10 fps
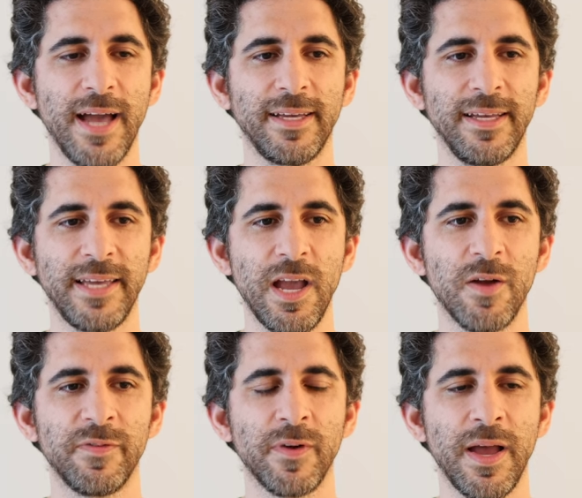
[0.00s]
I can
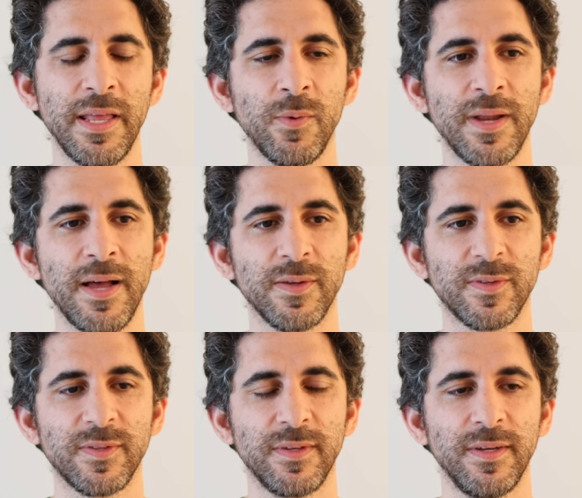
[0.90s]
care for anyone
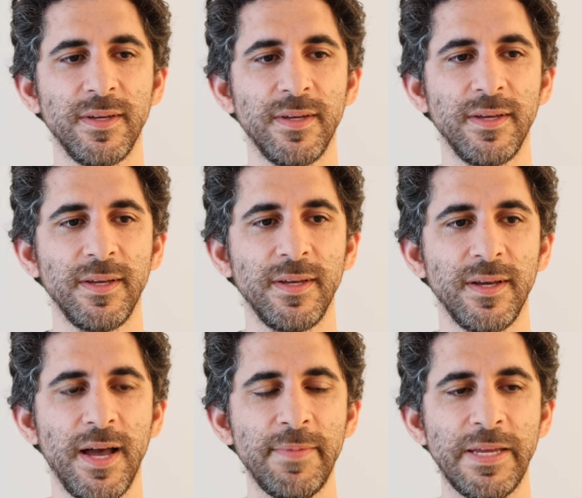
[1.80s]
else.
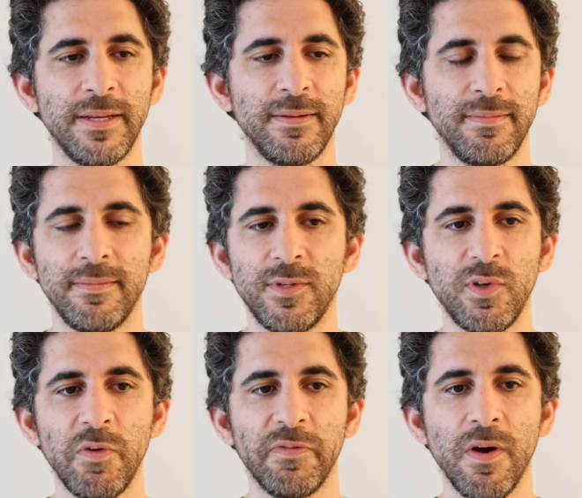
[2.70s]
I mean,
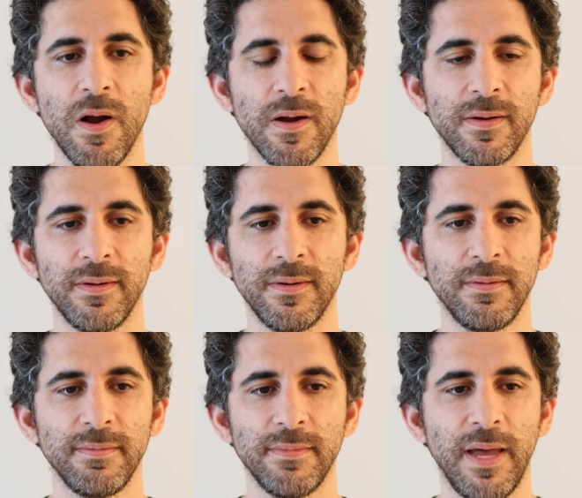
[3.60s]
so far,
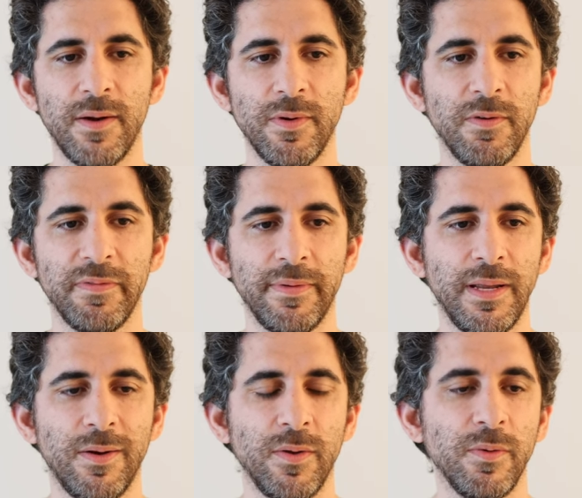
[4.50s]
I don't know if, I
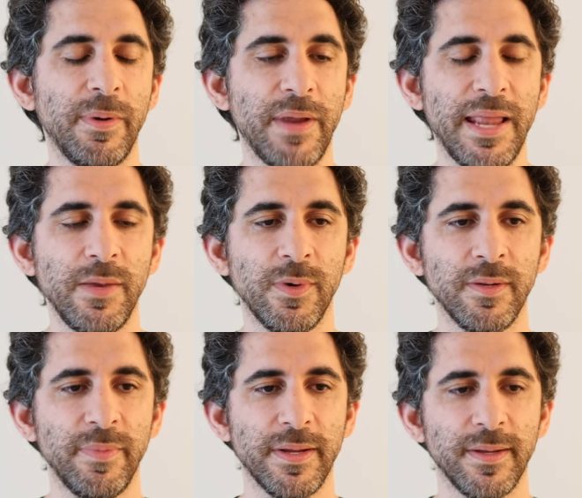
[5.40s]
don't know about
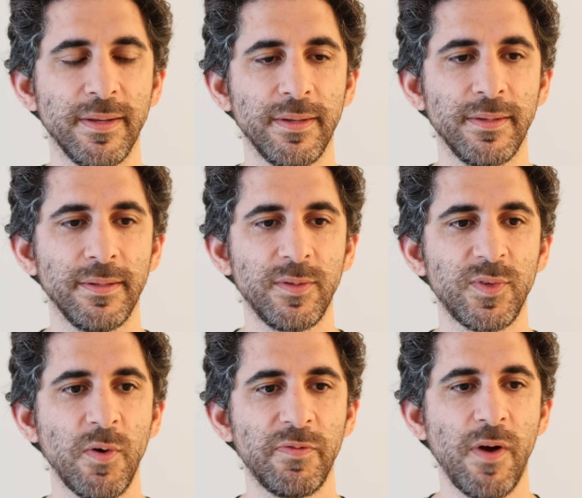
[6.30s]
anyone, but
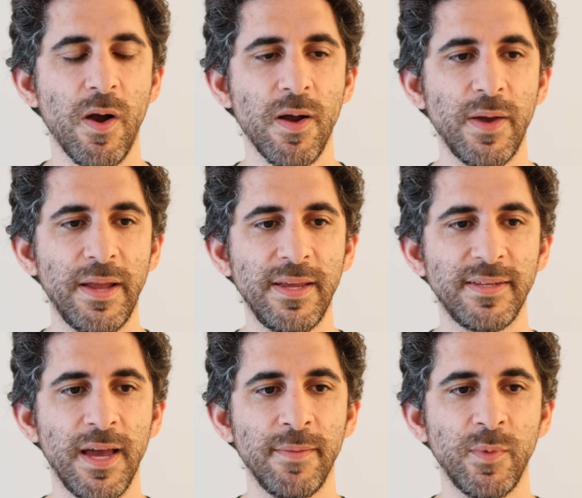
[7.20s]
so far,
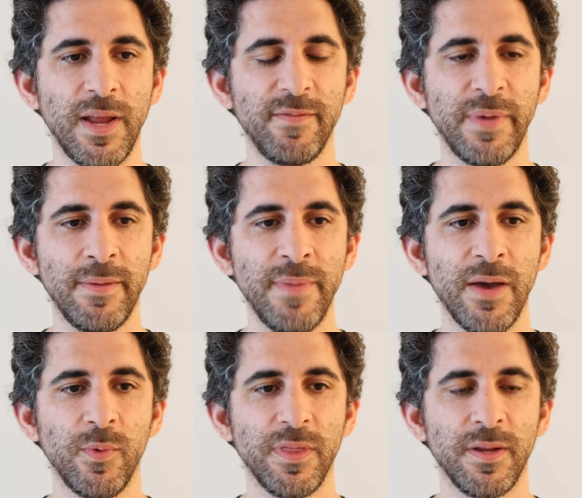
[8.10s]
anytime when I've been
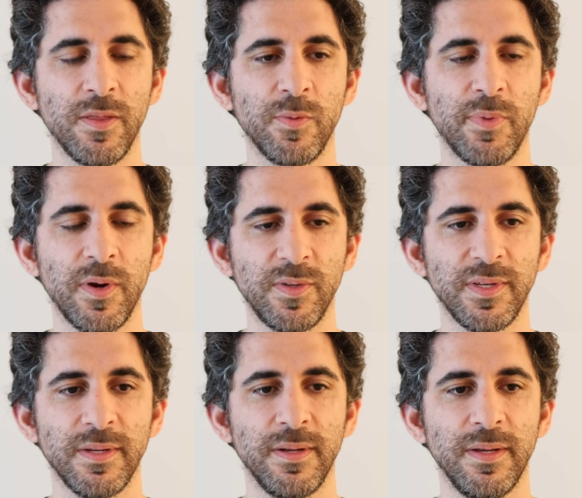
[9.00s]
met with another
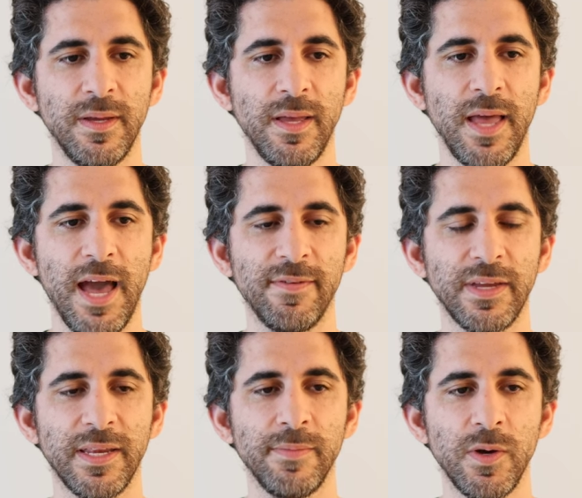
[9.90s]
person
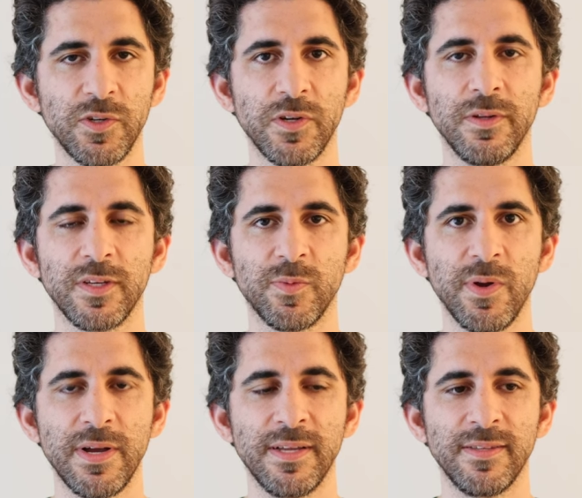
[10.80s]
having an emotional
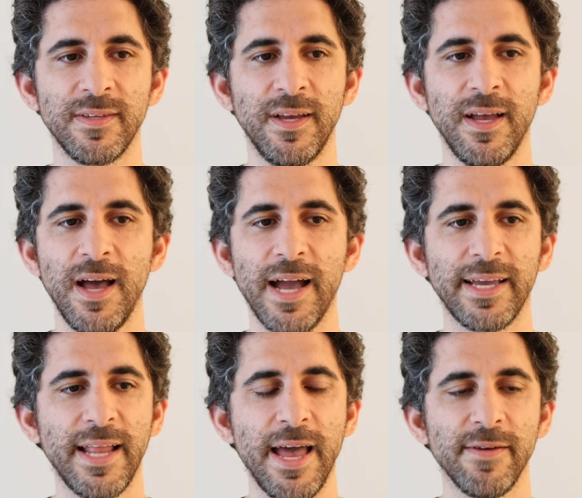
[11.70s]
experience, I
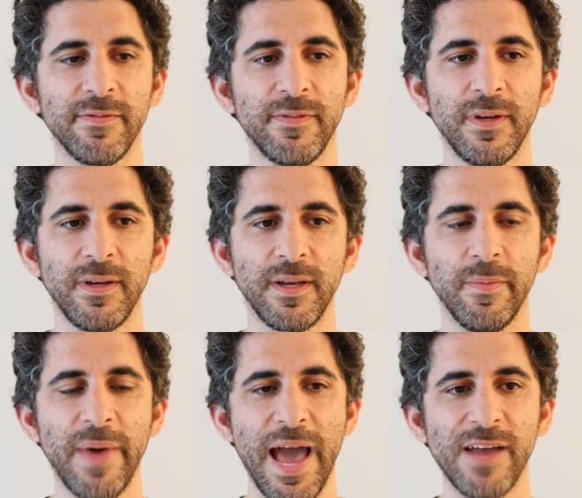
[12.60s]
can have
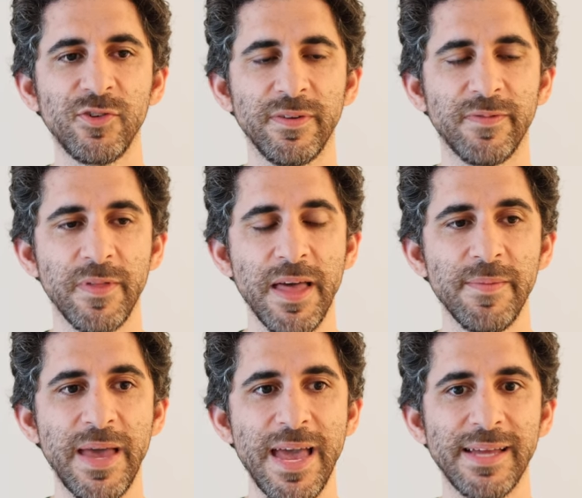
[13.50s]
compassion for
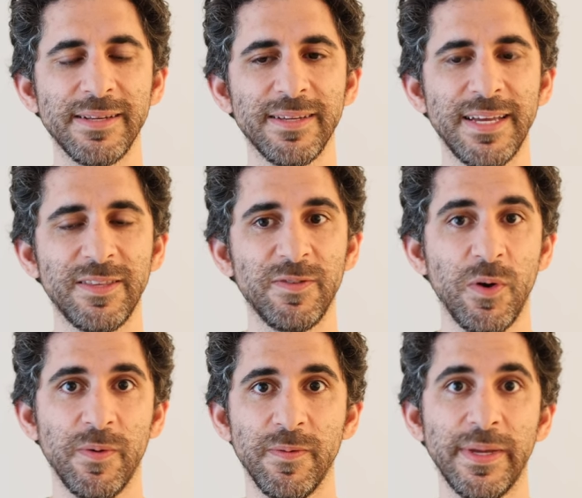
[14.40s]
them and it's
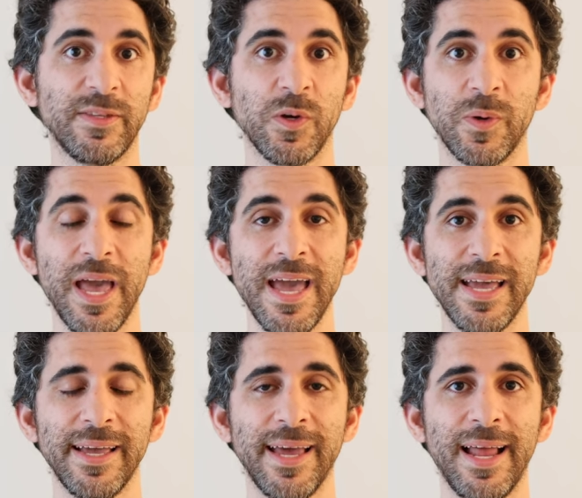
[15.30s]
it's
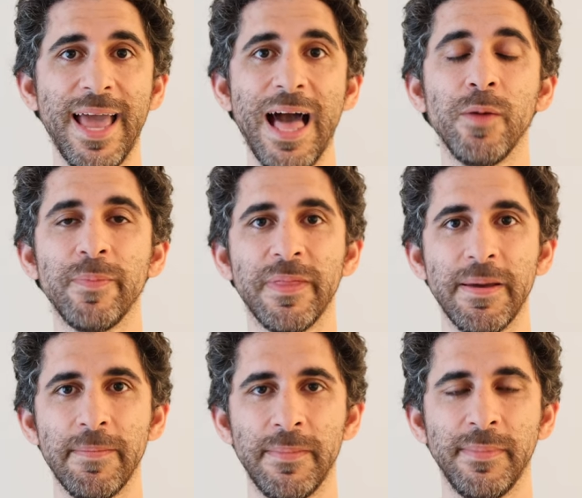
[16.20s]
okay and I help
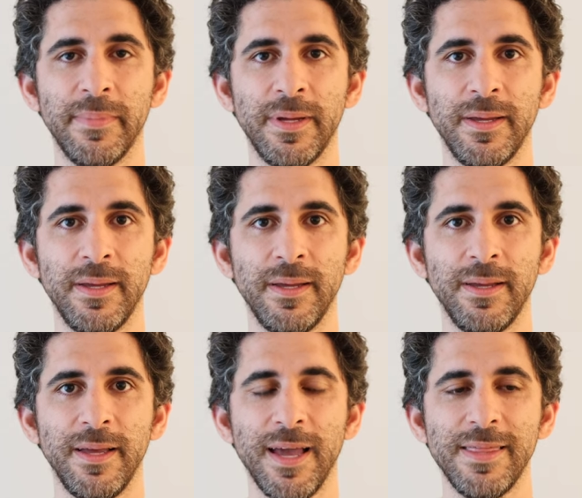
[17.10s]
them
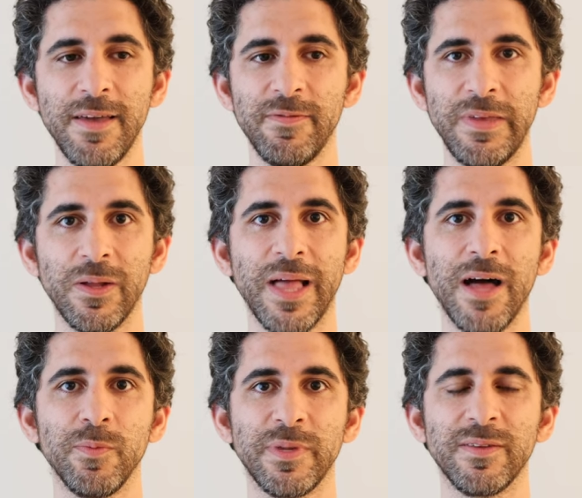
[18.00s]
and they feel
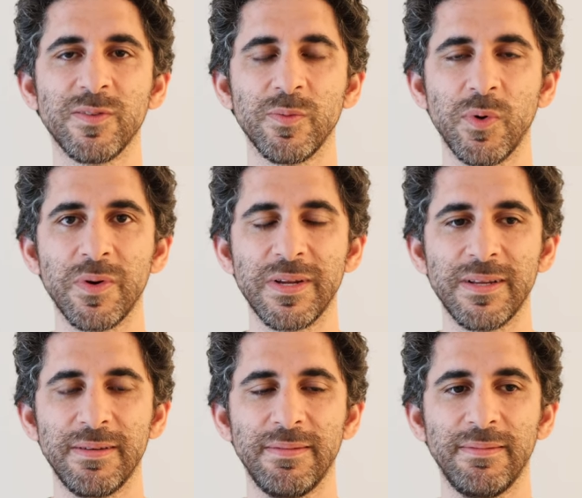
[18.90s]
helped and supported
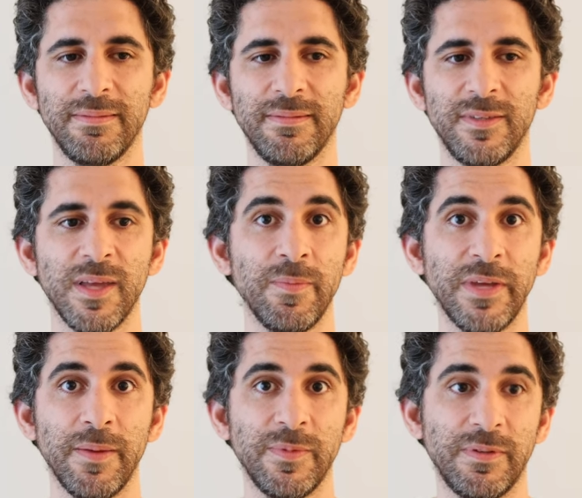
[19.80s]

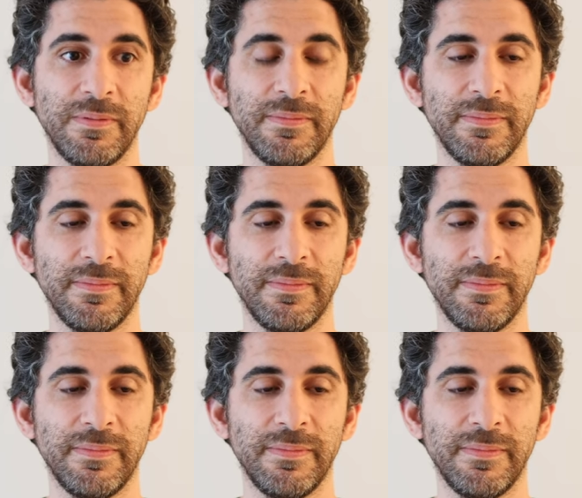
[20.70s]
sometimes.